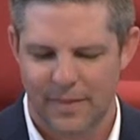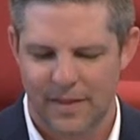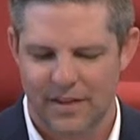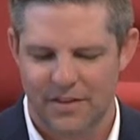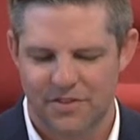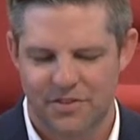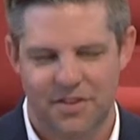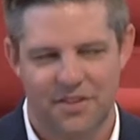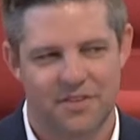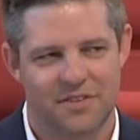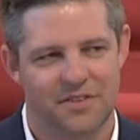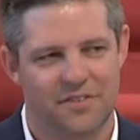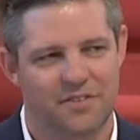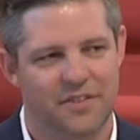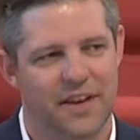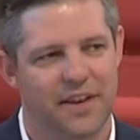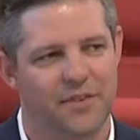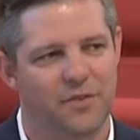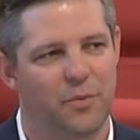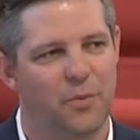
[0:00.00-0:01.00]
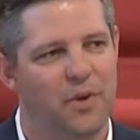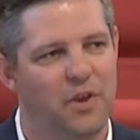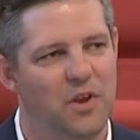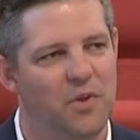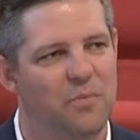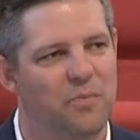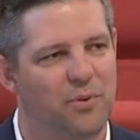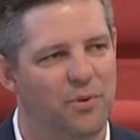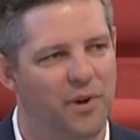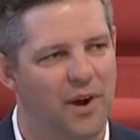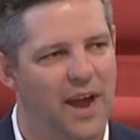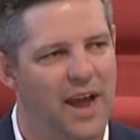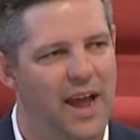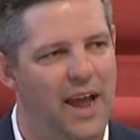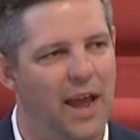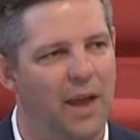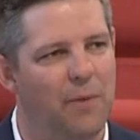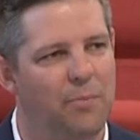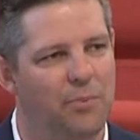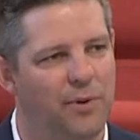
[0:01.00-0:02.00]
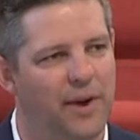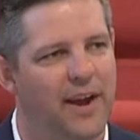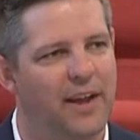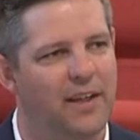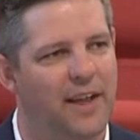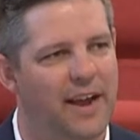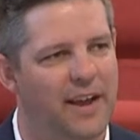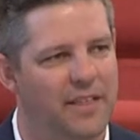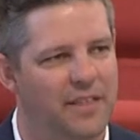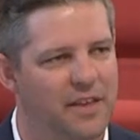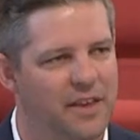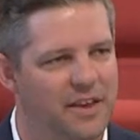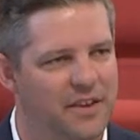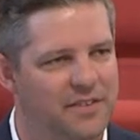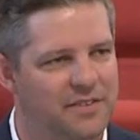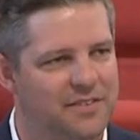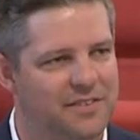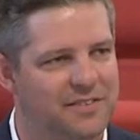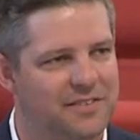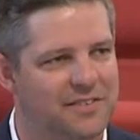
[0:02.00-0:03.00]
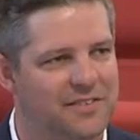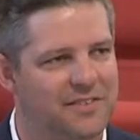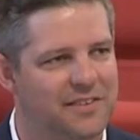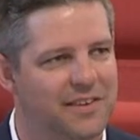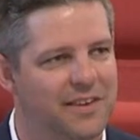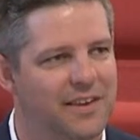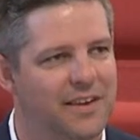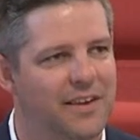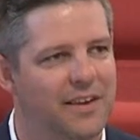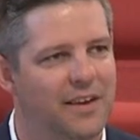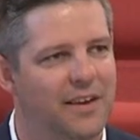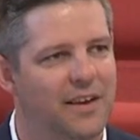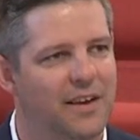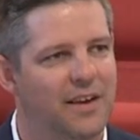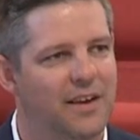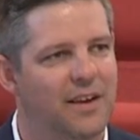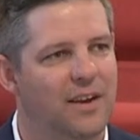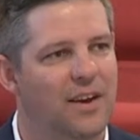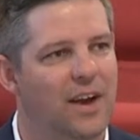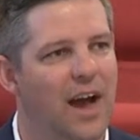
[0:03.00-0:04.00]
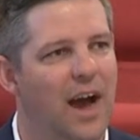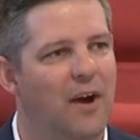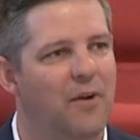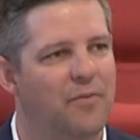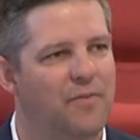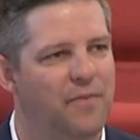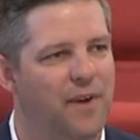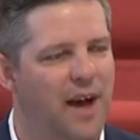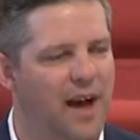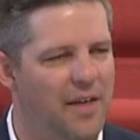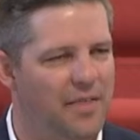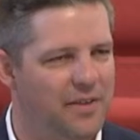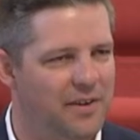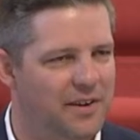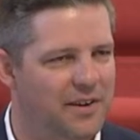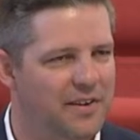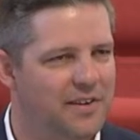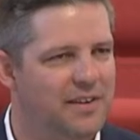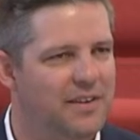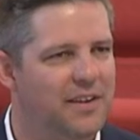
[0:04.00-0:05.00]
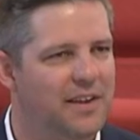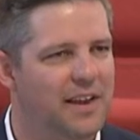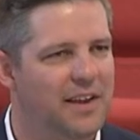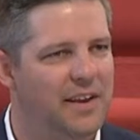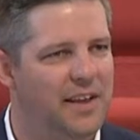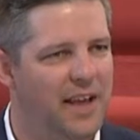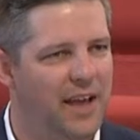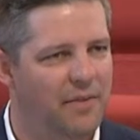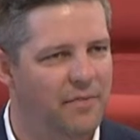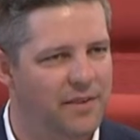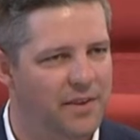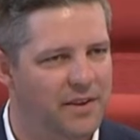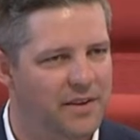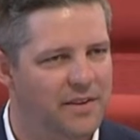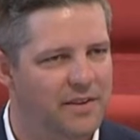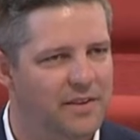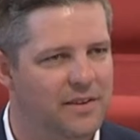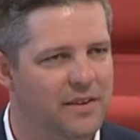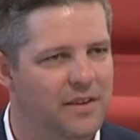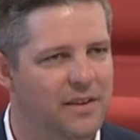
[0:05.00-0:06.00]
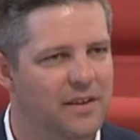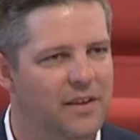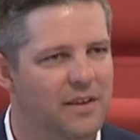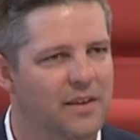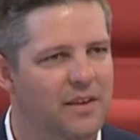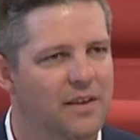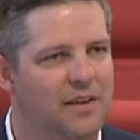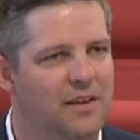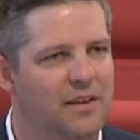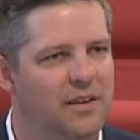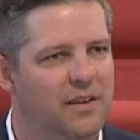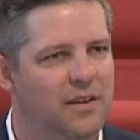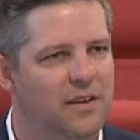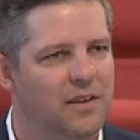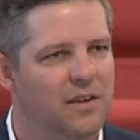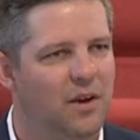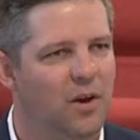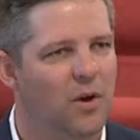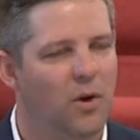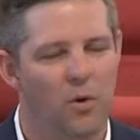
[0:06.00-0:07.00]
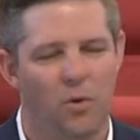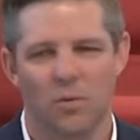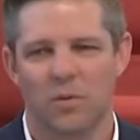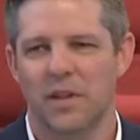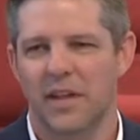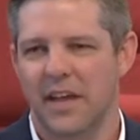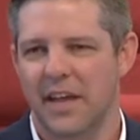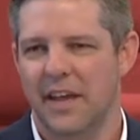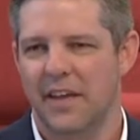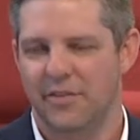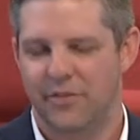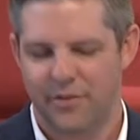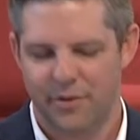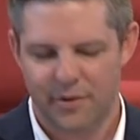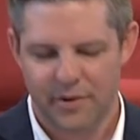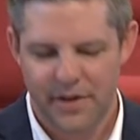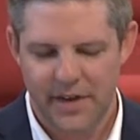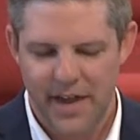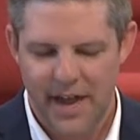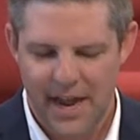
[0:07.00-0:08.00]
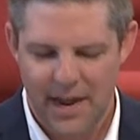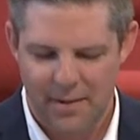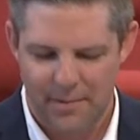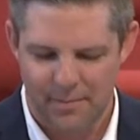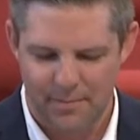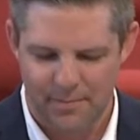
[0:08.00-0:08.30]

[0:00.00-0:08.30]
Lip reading: Jesus says, when you pray, pray like this: "Our Father in heaven, holy is your name."